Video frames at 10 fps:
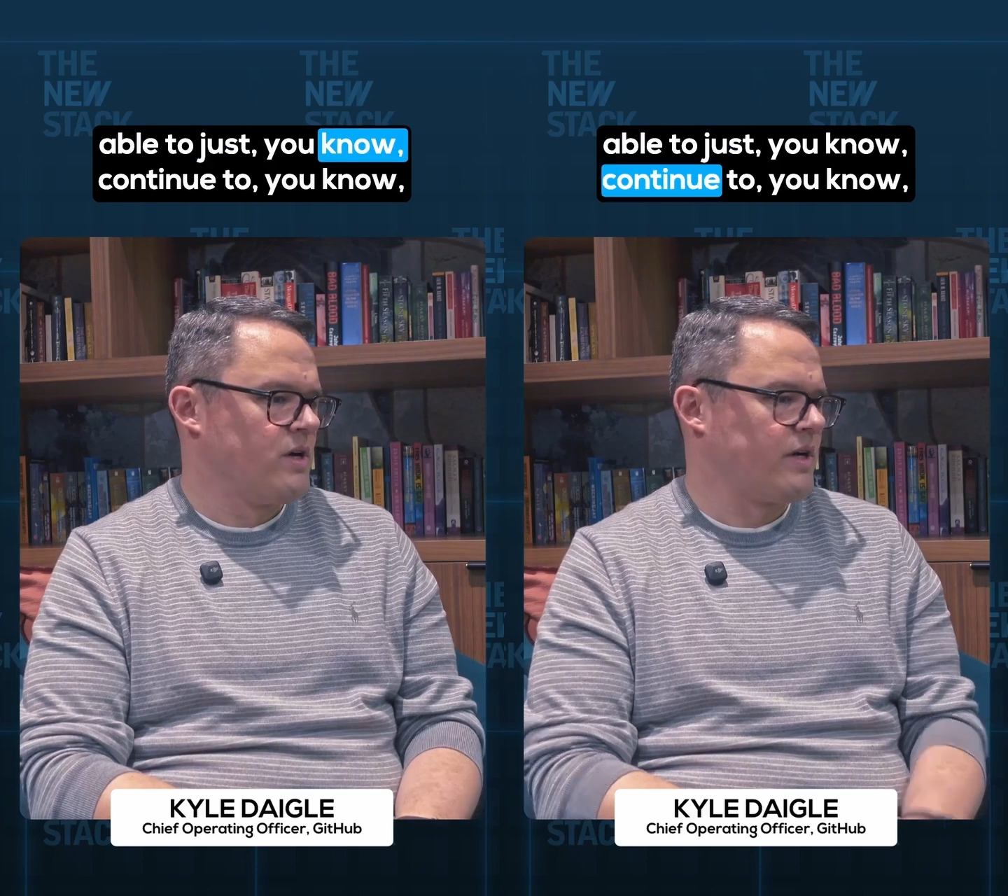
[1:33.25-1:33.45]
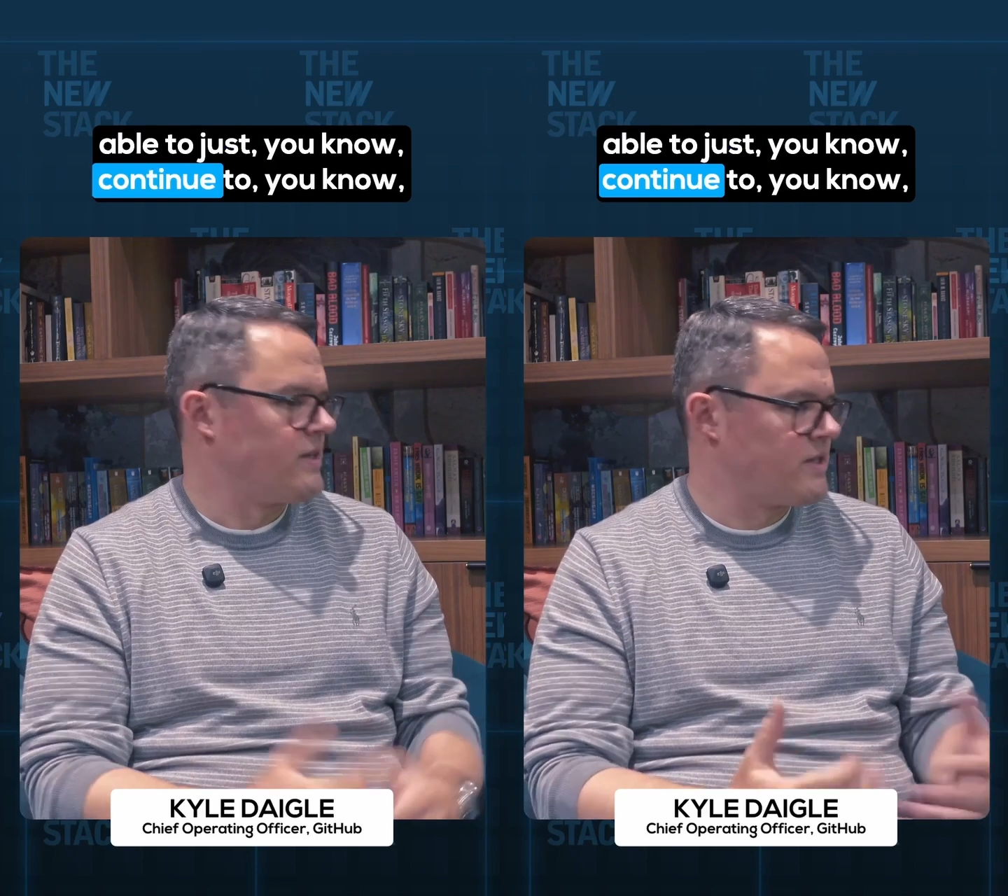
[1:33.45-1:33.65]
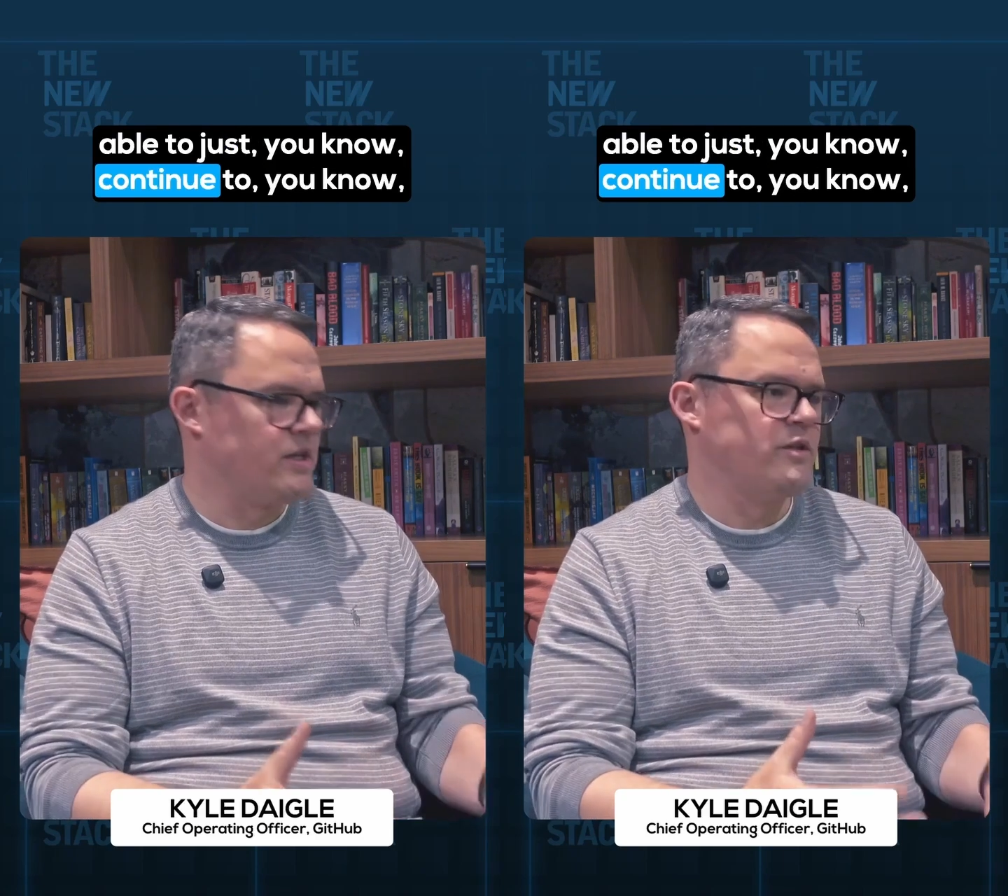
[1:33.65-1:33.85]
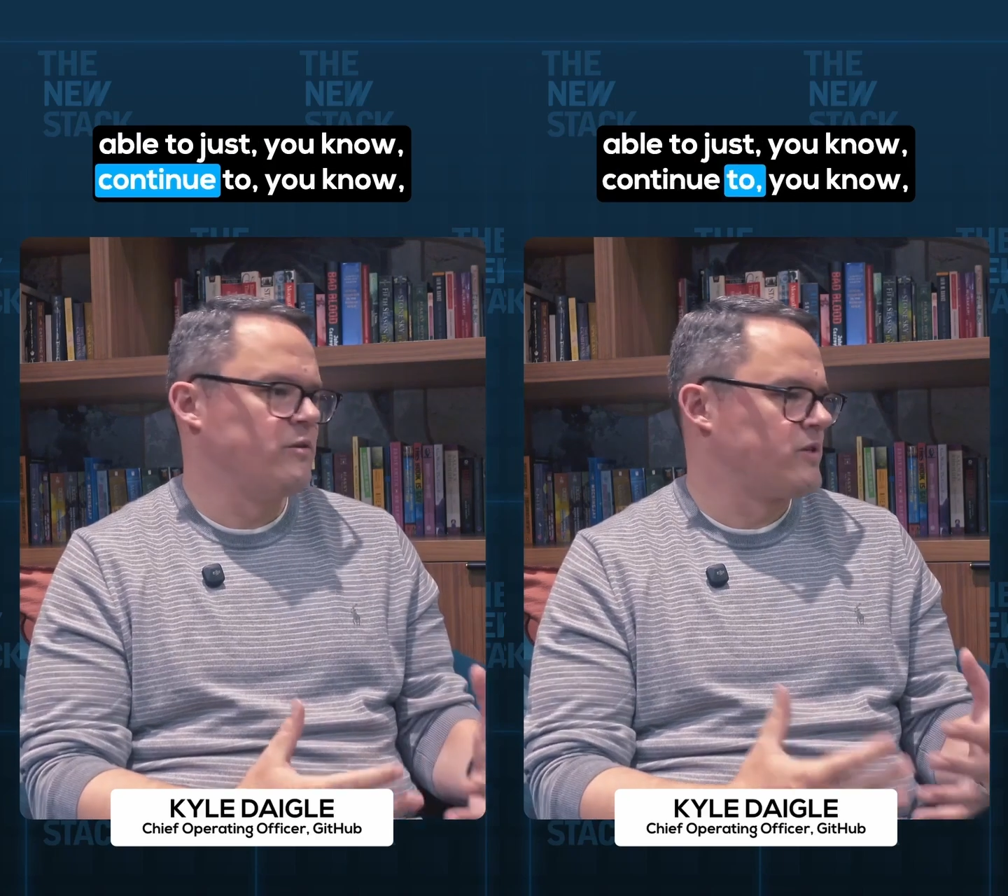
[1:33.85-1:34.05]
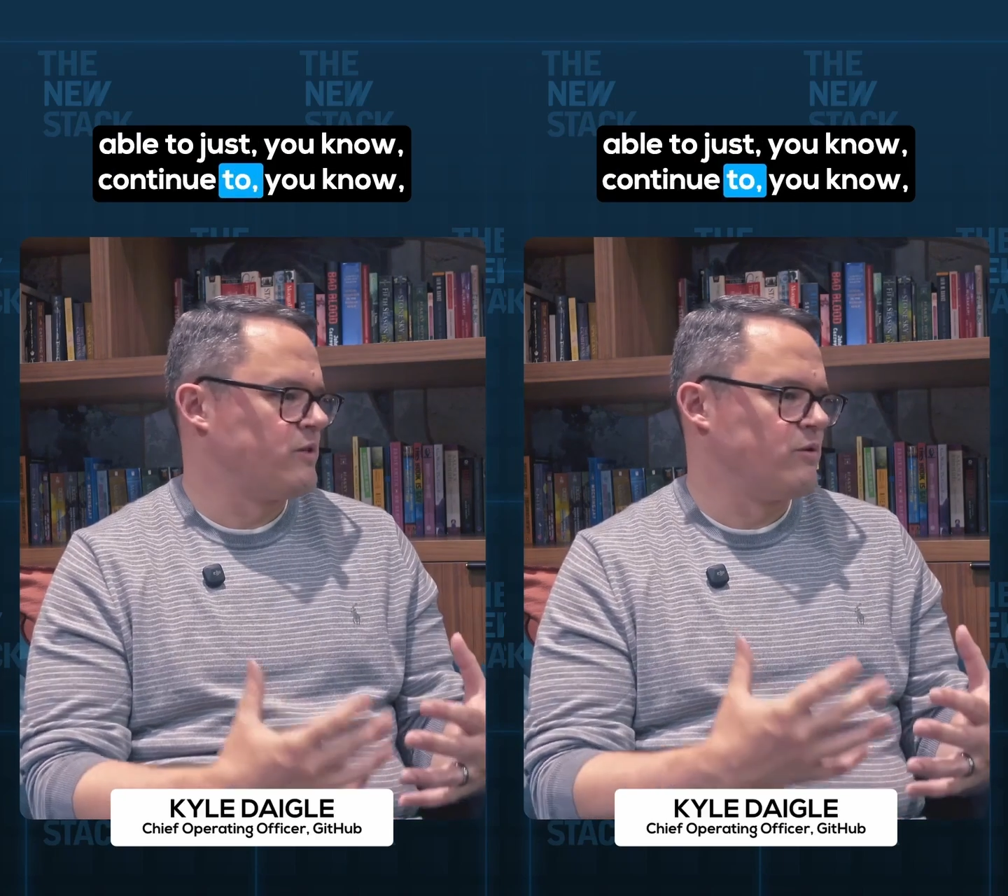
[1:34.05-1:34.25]

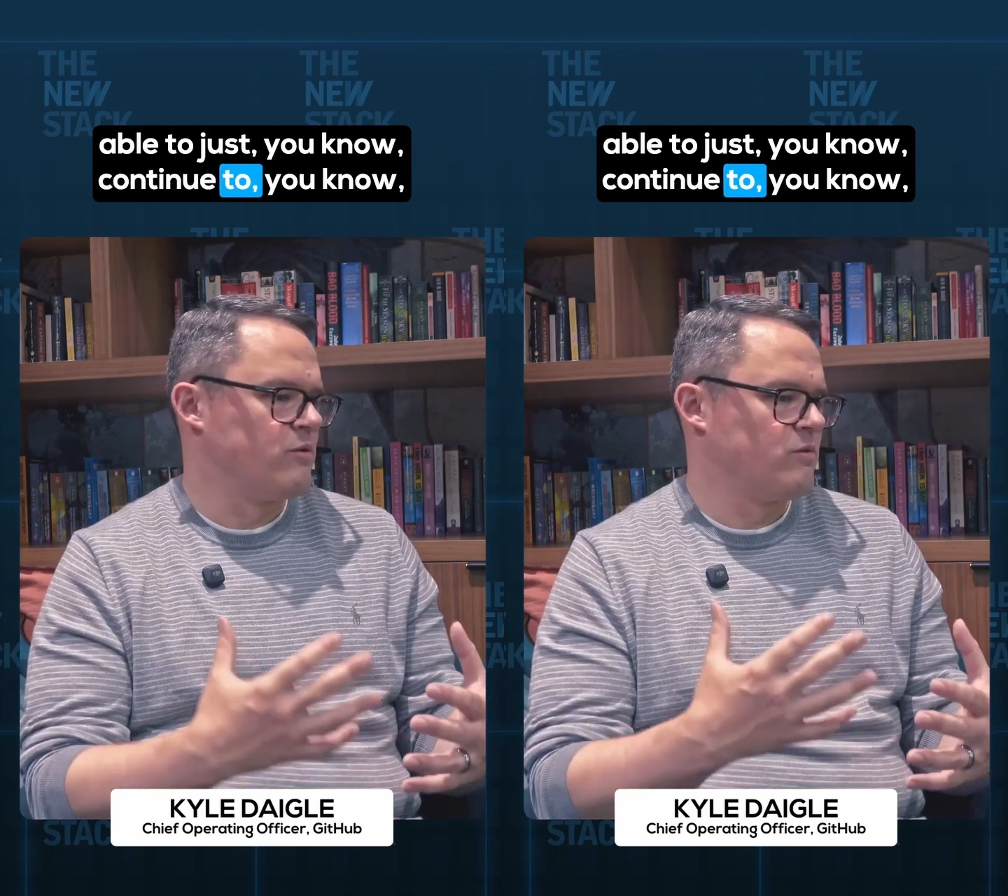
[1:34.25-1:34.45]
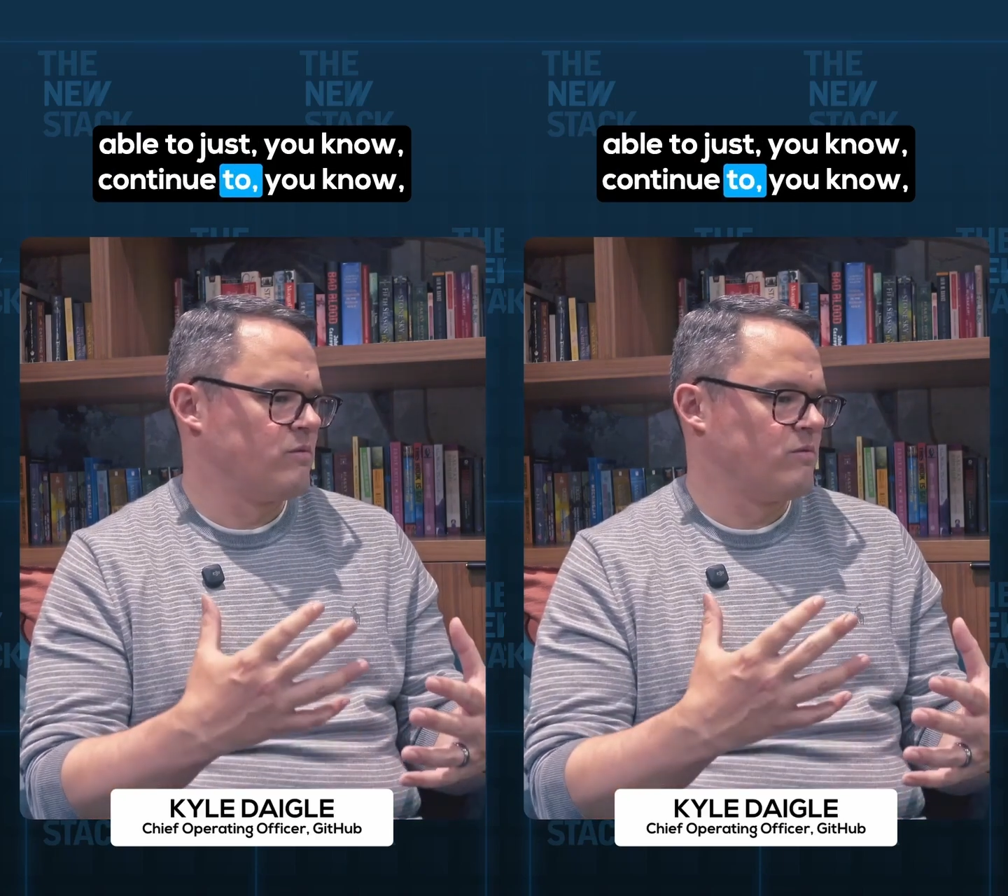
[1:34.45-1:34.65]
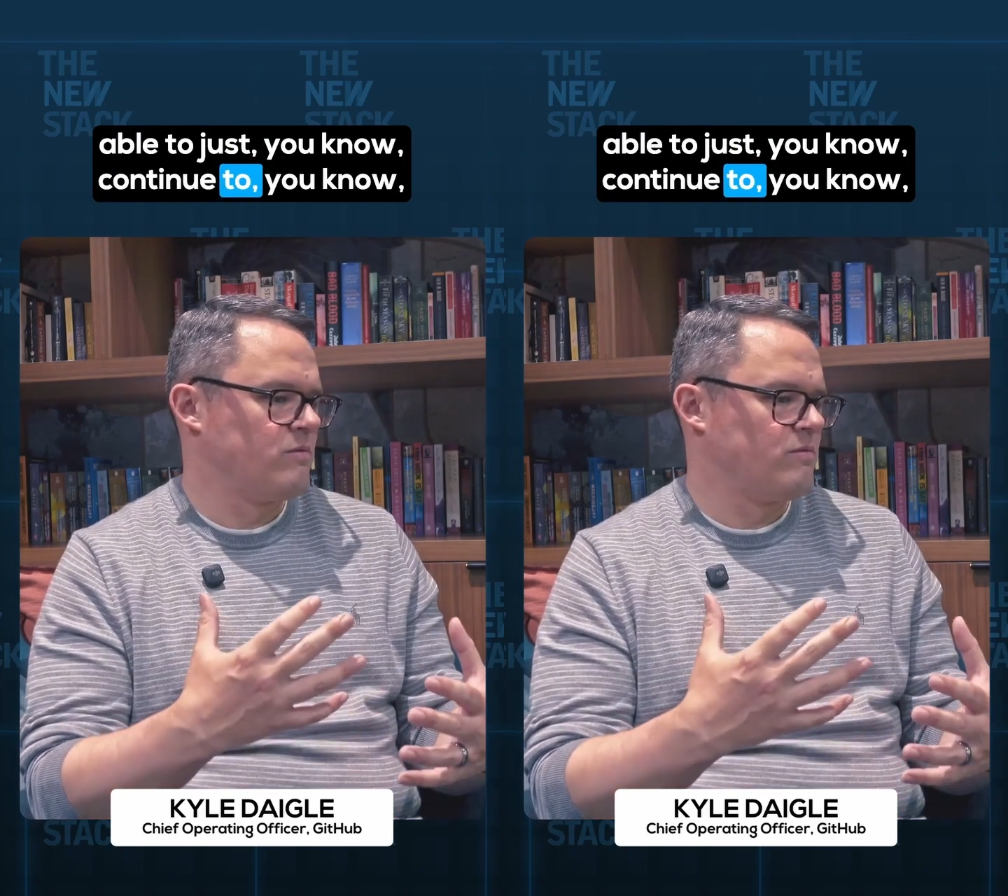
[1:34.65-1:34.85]
continue to